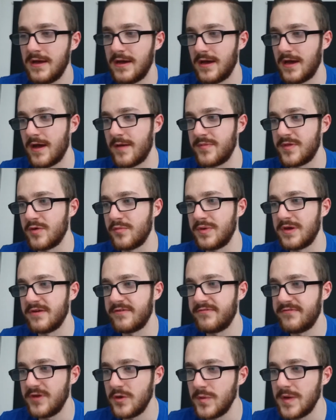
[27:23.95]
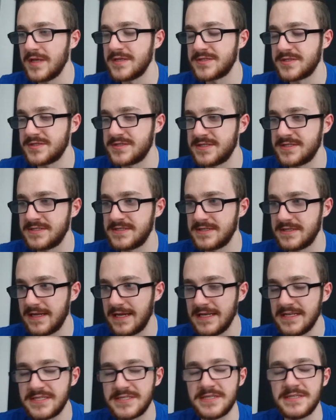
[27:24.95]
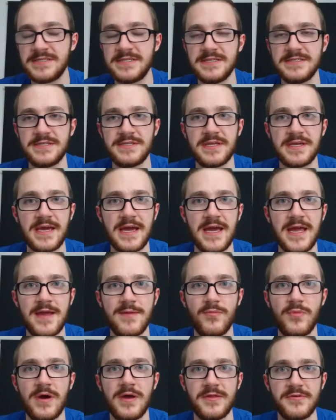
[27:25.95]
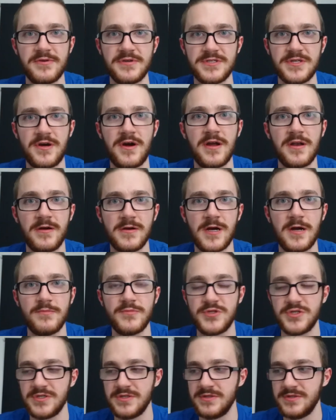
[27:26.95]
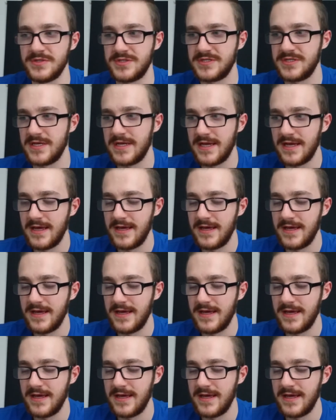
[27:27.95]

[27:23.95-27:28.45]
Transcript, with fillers: Um, there'll be a few instances, instances in the game where there are dialogue options,